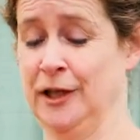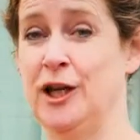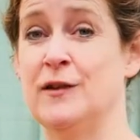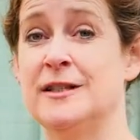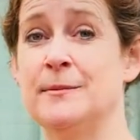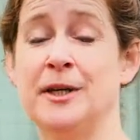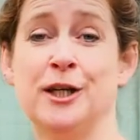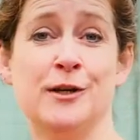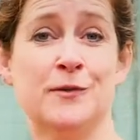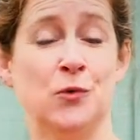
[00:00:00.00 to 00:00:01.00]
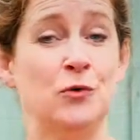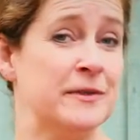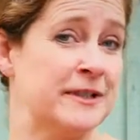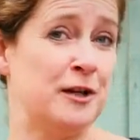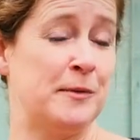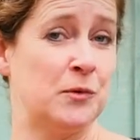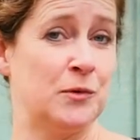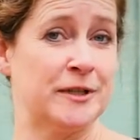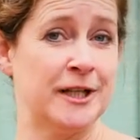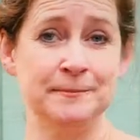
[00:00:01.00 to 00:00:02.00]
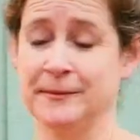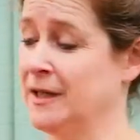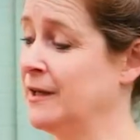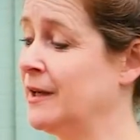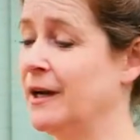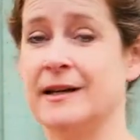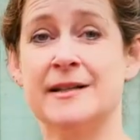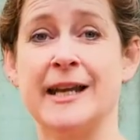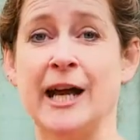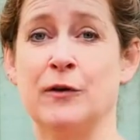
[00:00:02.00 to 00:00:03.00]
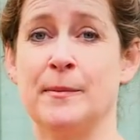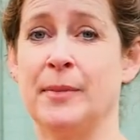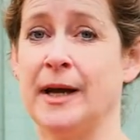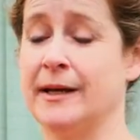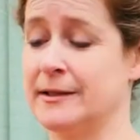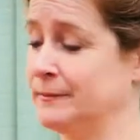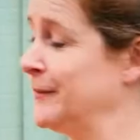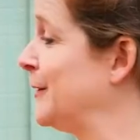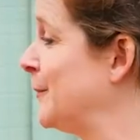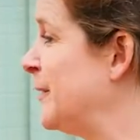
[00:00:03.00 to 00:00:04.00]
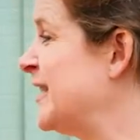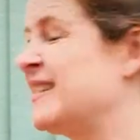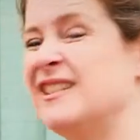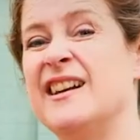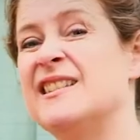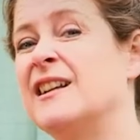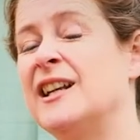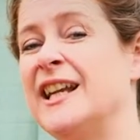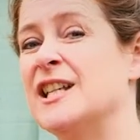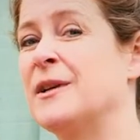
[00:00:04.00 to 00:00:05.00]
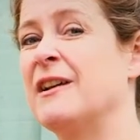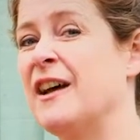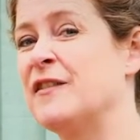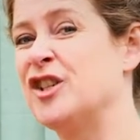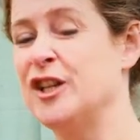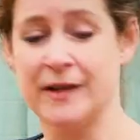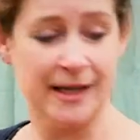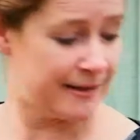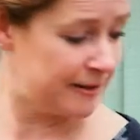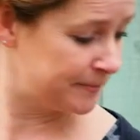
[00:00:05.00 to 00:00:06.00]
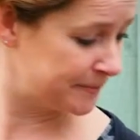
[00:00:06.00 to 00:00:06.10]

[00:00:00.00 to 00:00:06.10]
you can simply use warm soapy water and a scouring pad. But this is nice and clean, so we don't have to do that.